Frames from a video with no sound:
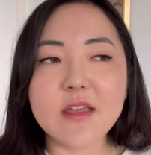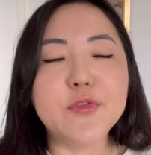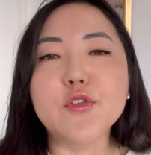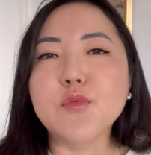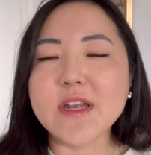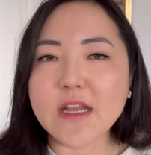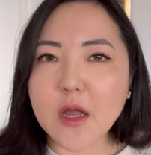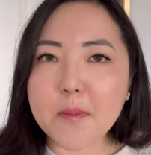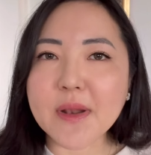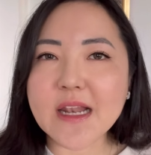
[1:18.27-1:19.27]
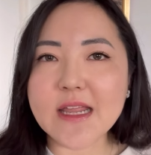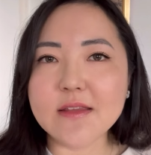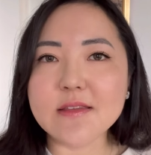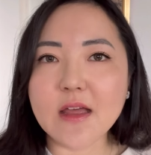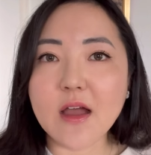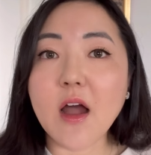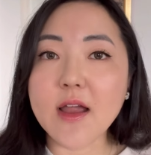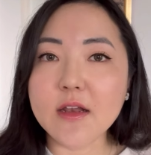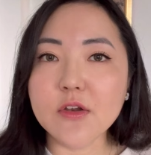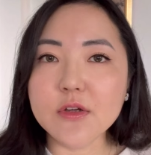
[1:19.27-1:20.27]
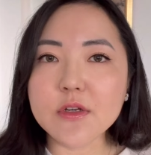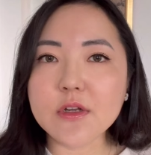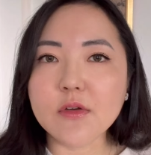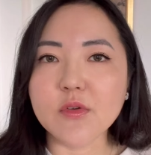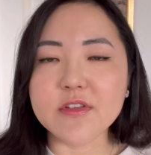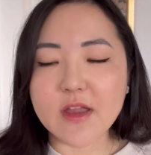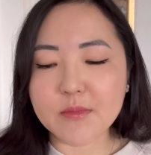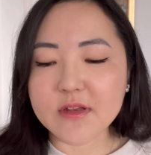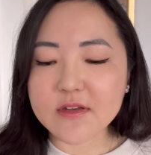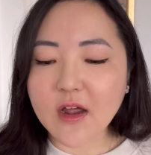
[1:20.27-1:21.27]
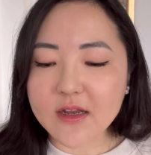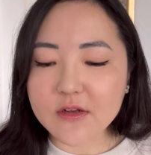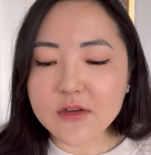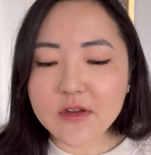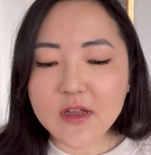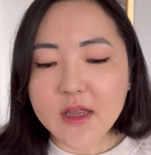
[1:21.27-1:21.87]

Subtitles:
to really complete that eye look or statement eye look.